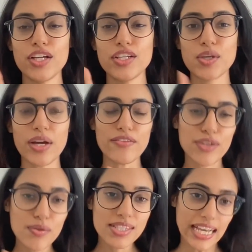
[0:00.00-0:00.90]
So if
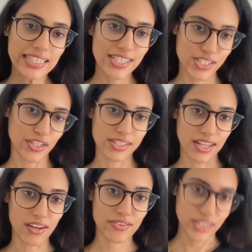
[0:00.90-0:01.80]
you say this to
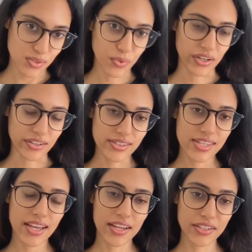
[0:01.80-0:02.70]
yourself, these words,
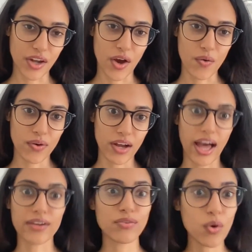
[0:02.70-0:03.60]

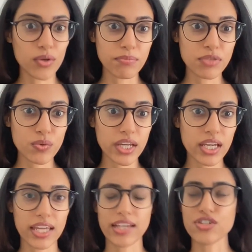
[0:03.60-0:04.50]
I don't know what I'm
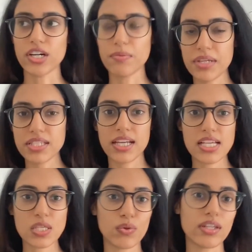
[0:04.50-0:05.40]
doing. Can I start a
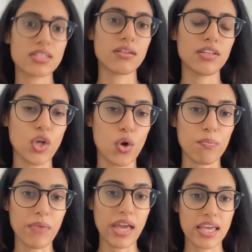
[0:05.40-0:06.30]
business? Will this,
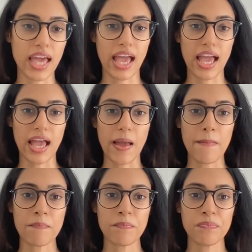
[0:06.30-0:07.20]
make
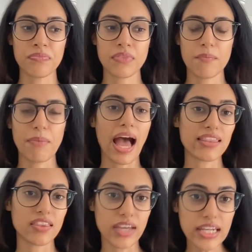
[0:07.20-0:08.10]
a
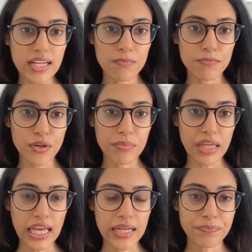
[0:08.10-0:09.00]
path of income for
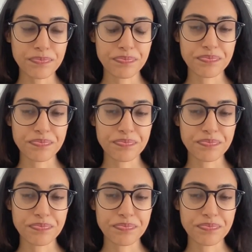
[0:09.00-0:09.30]
me?